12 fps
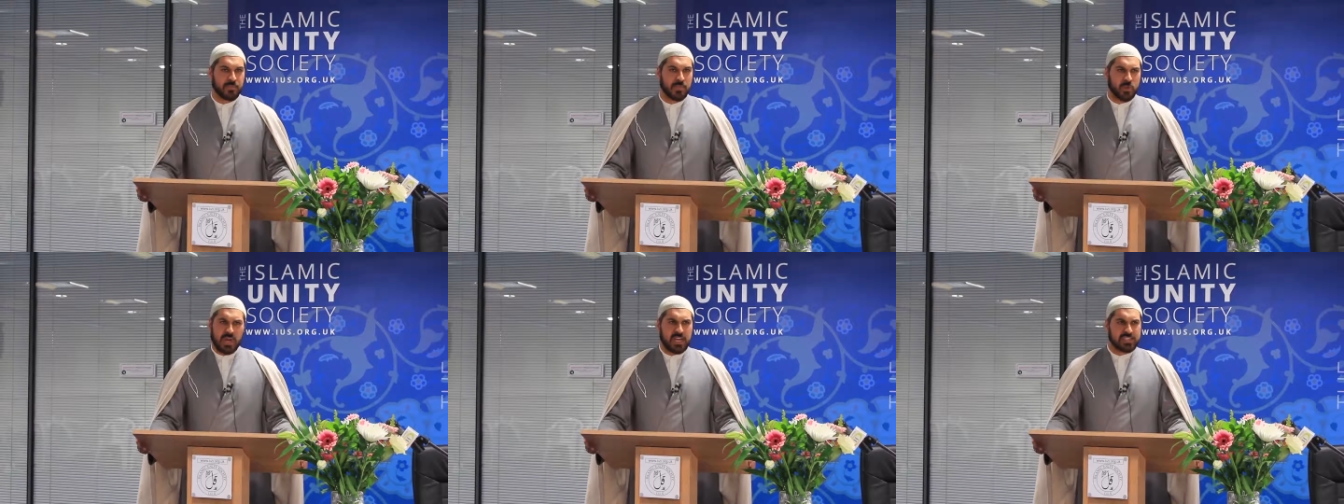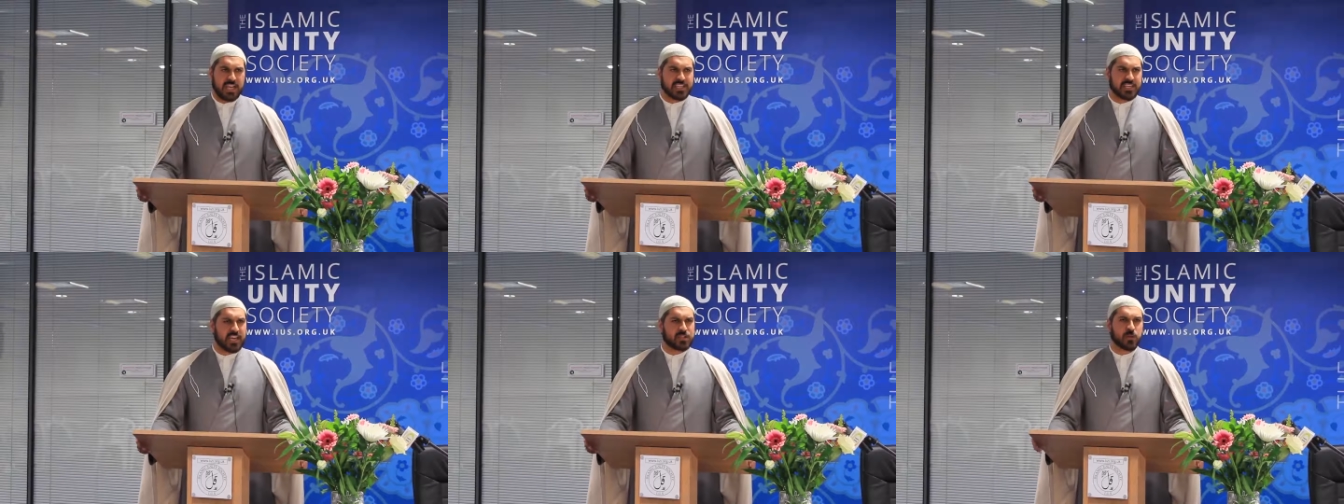where he
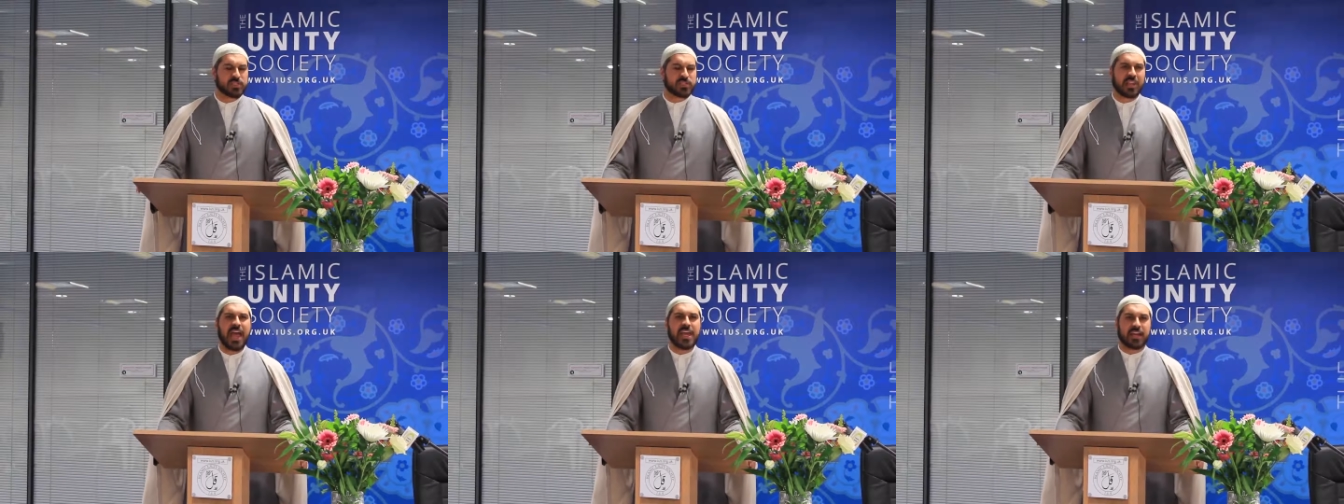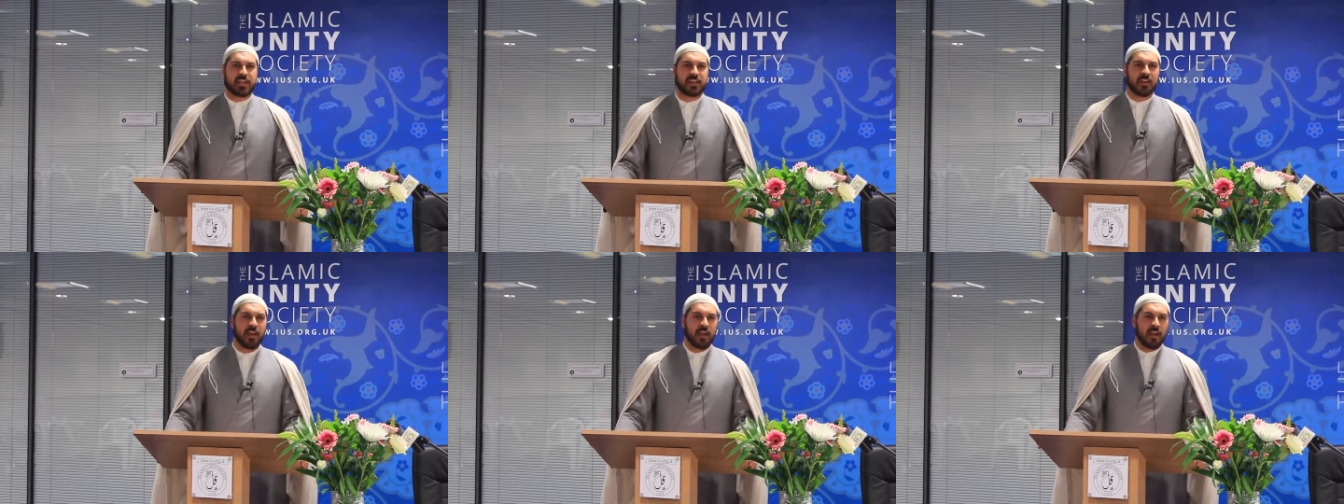says, it was like
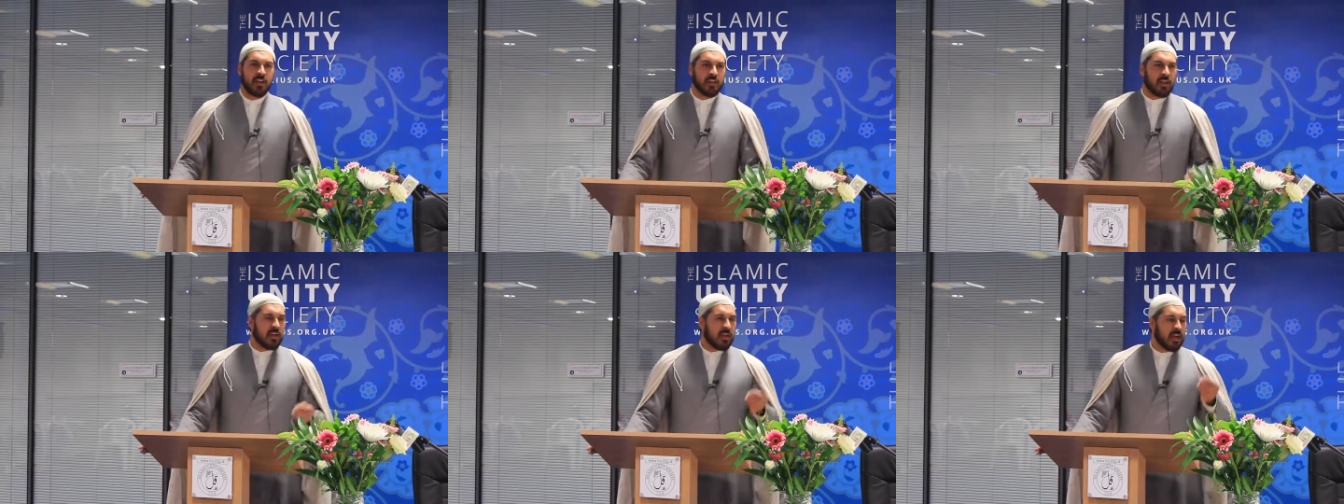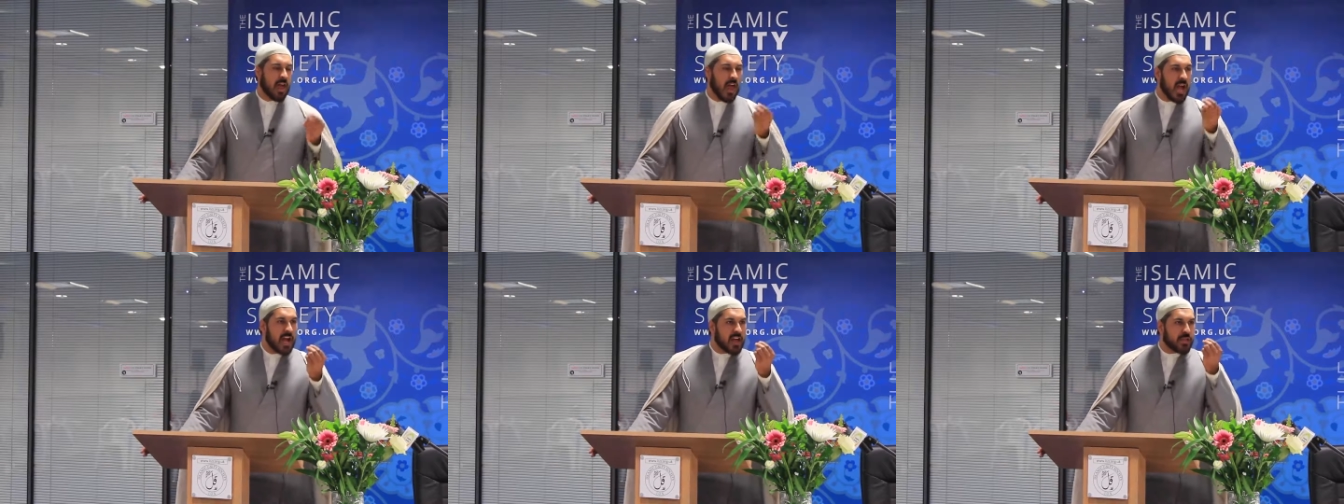
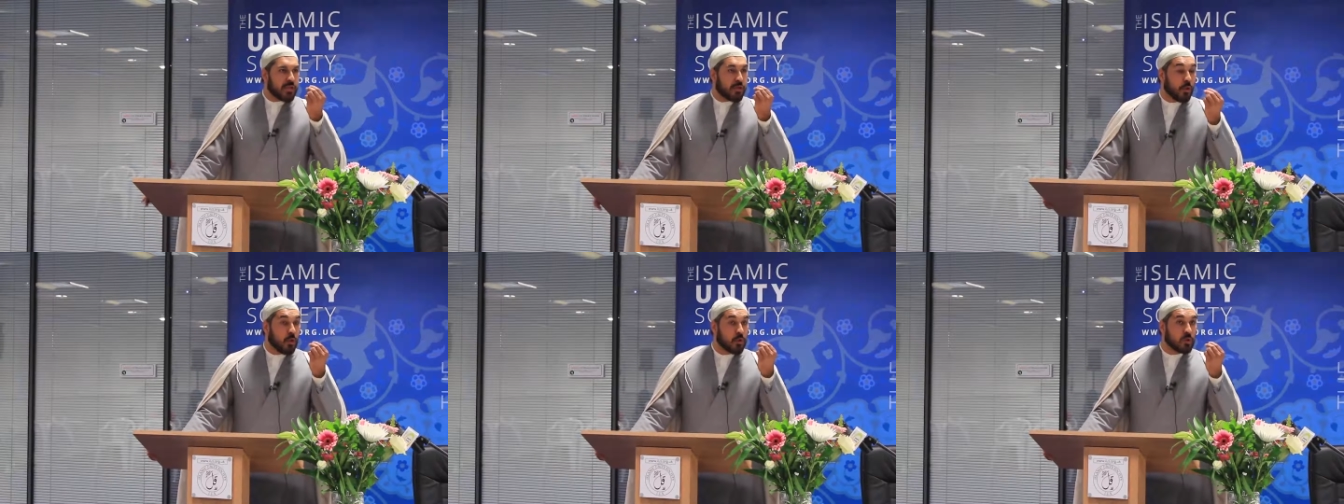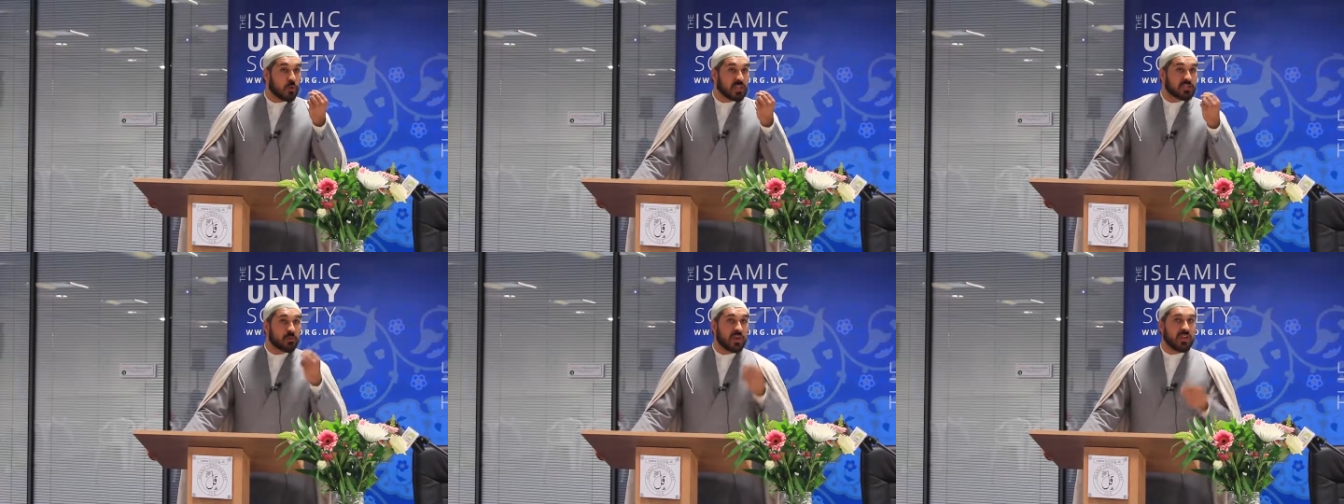a thorn
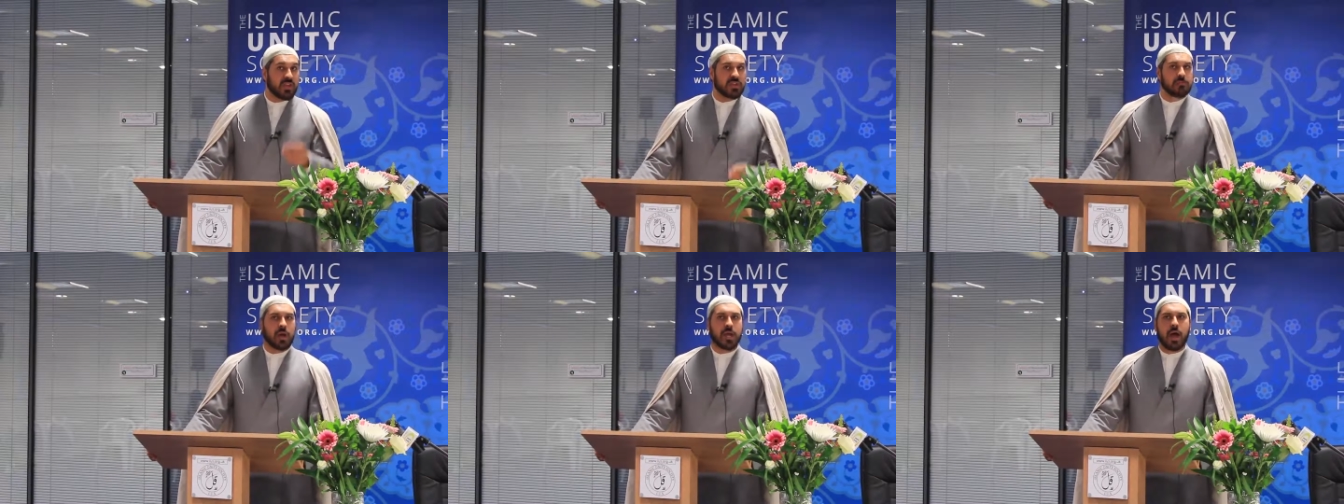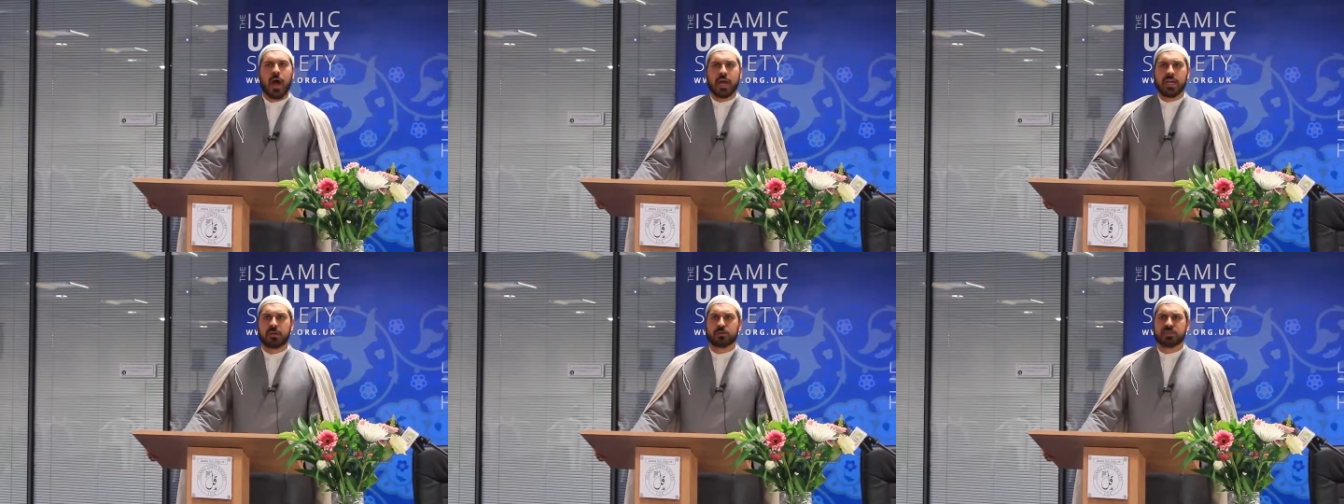was within my
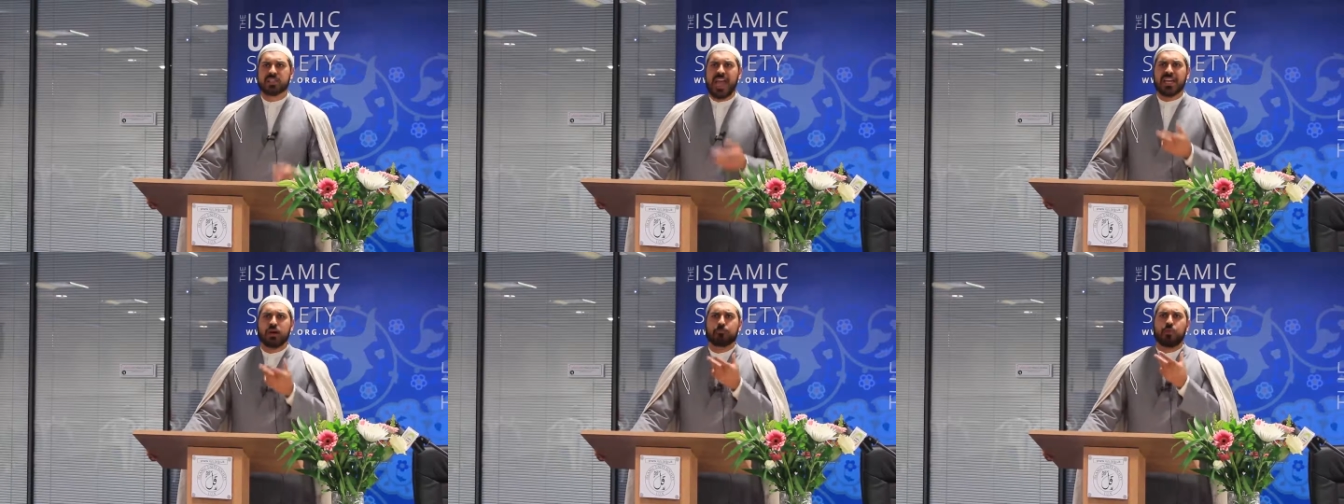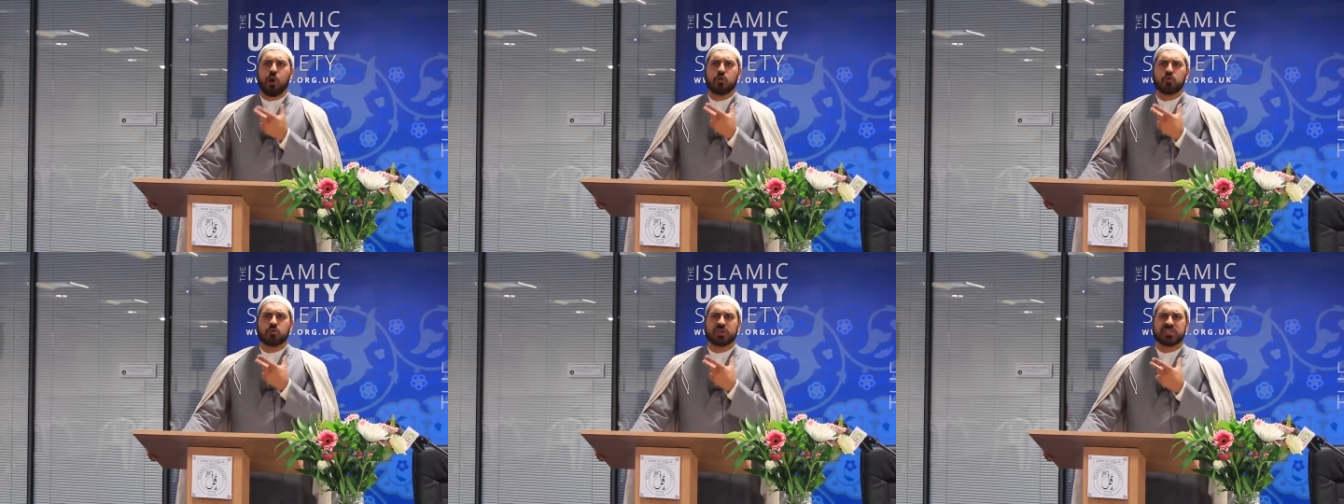eye. It was like a
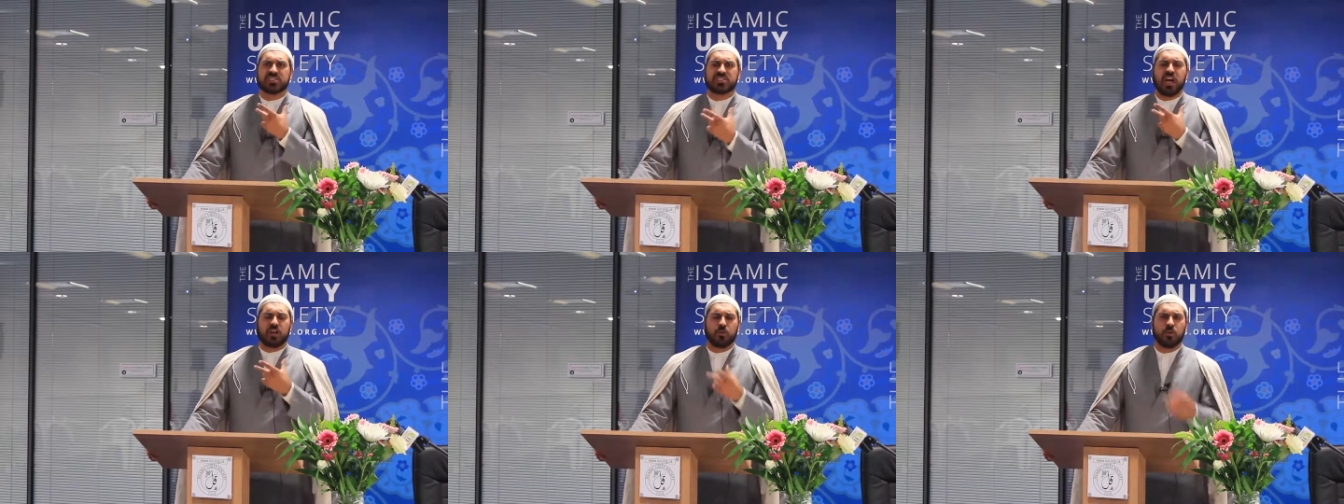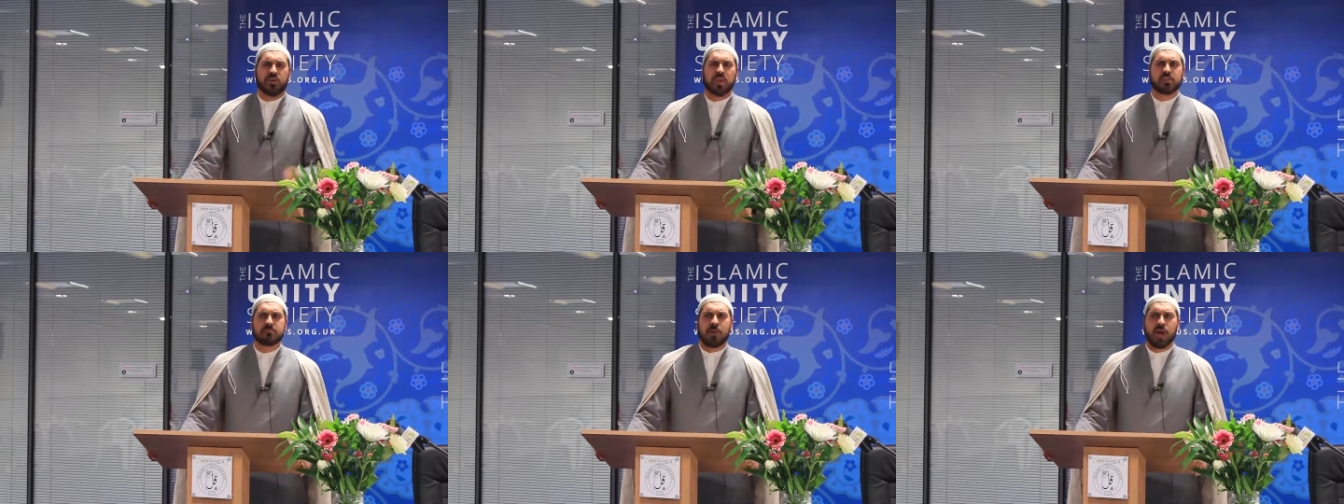bone was stuck
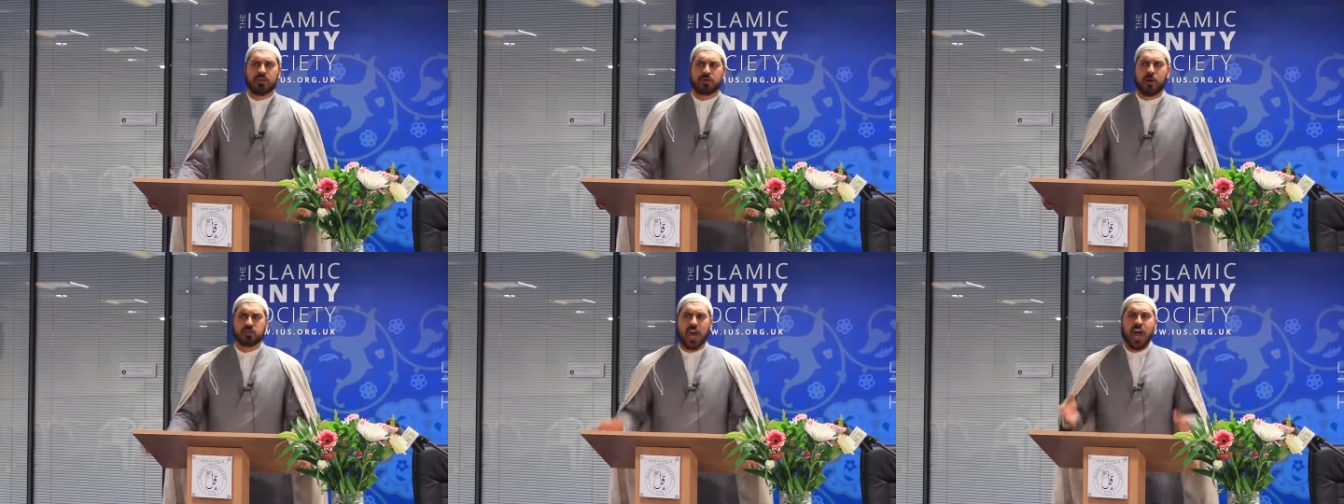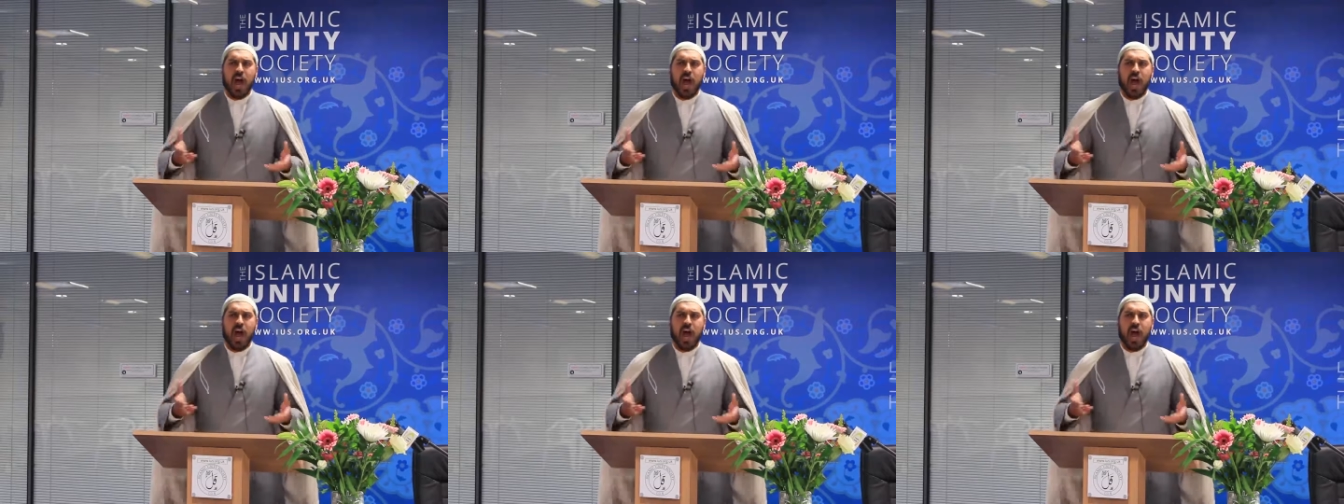within my throat.